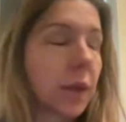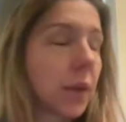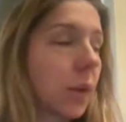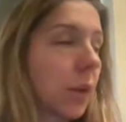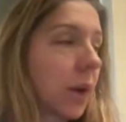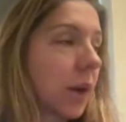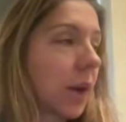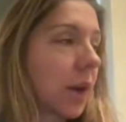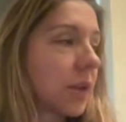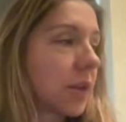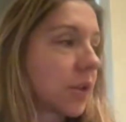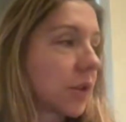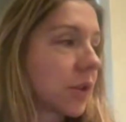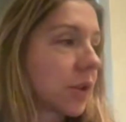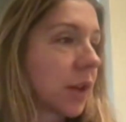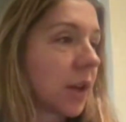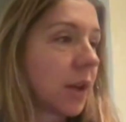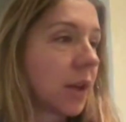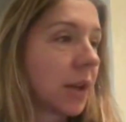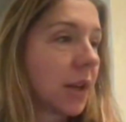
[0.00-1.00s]
organizers
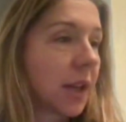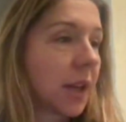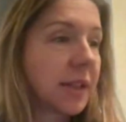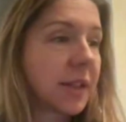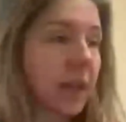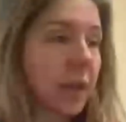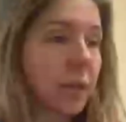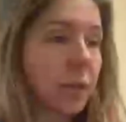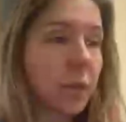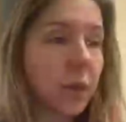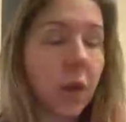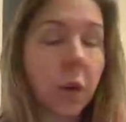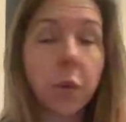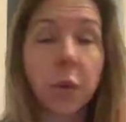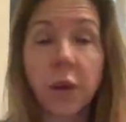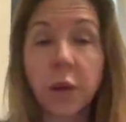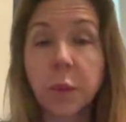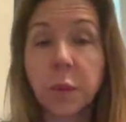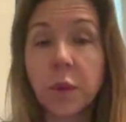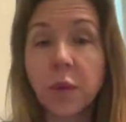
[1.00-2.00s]
had said, you know,
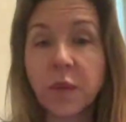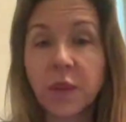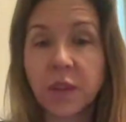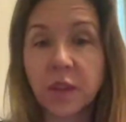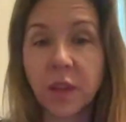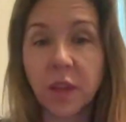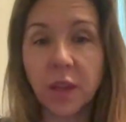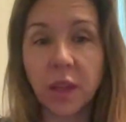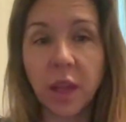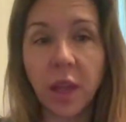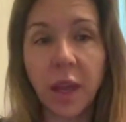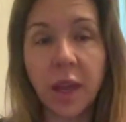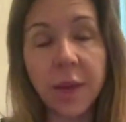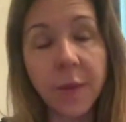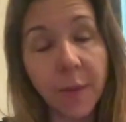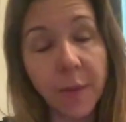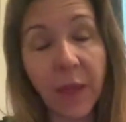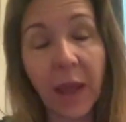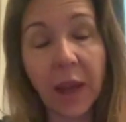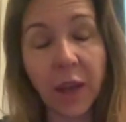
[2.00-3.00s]
we're going to move this
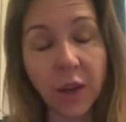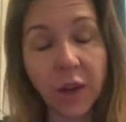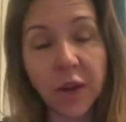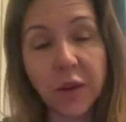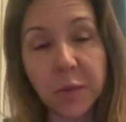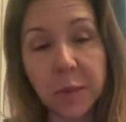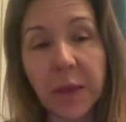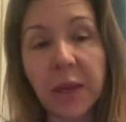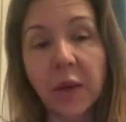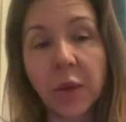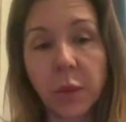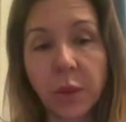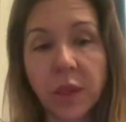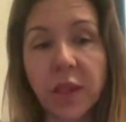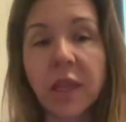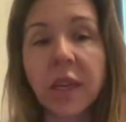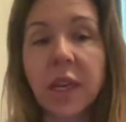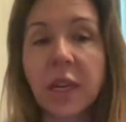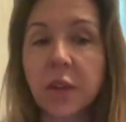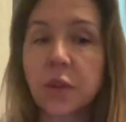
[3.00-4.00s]
online, that could have been a
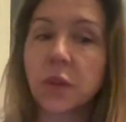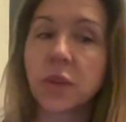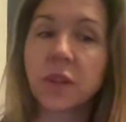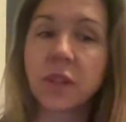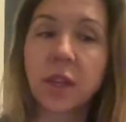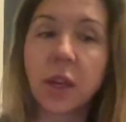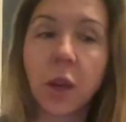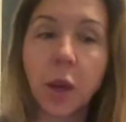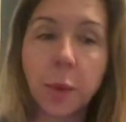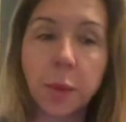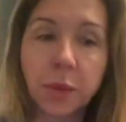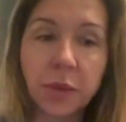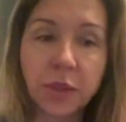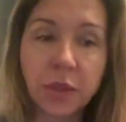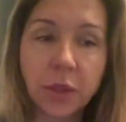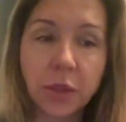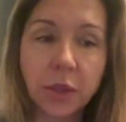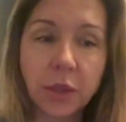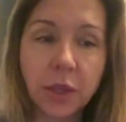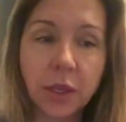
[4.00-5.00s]
really interesting
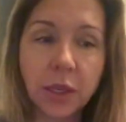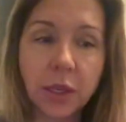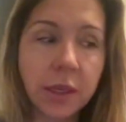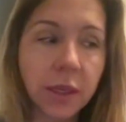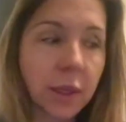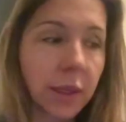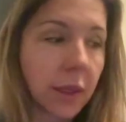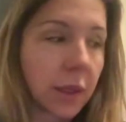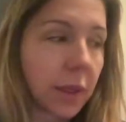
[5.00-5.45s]
opportunity,